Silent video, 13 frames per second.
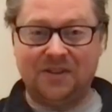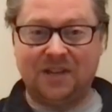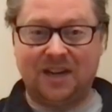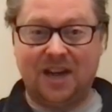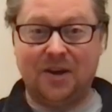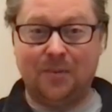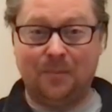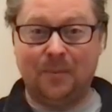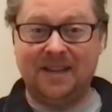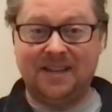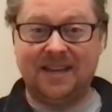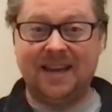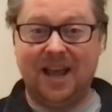to kind of
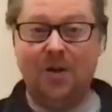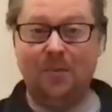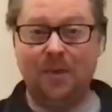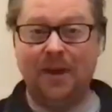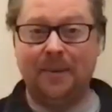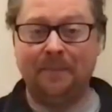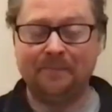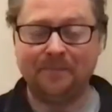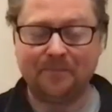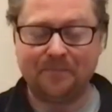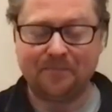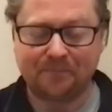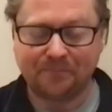basically help me.
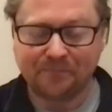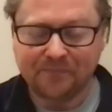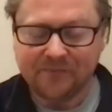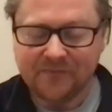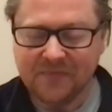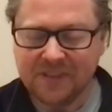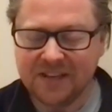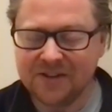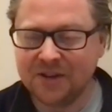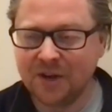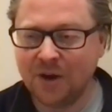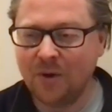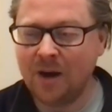So